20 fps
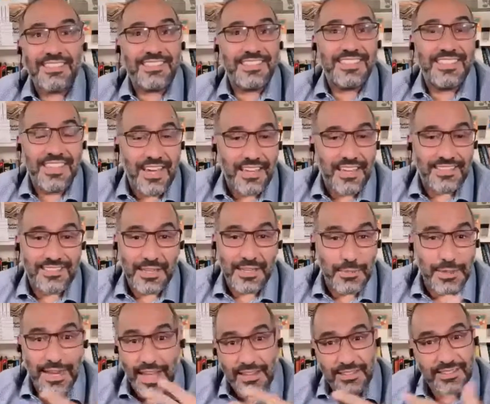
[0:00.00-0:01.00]
STS,
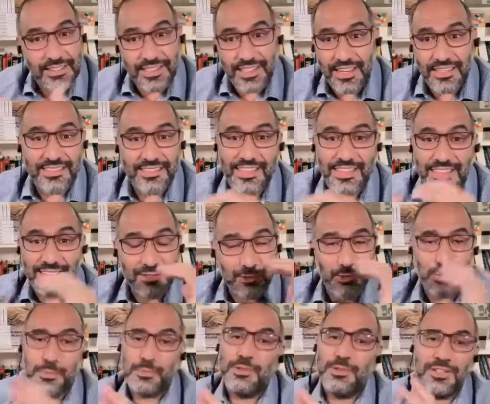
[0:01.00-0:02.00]
I mean, STS is
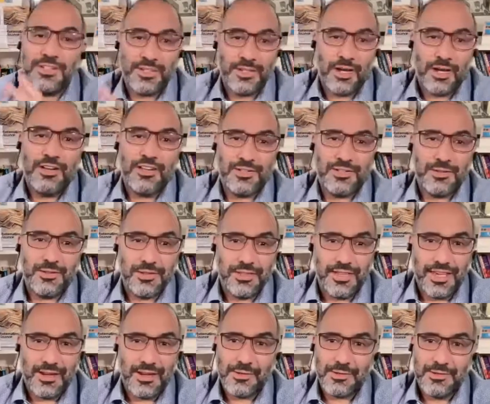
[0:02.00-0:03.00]
super
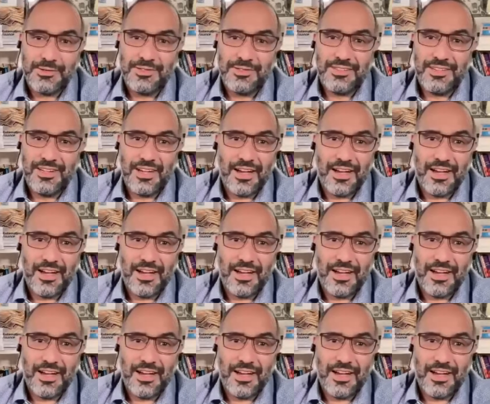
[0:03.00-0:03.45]
canonical now.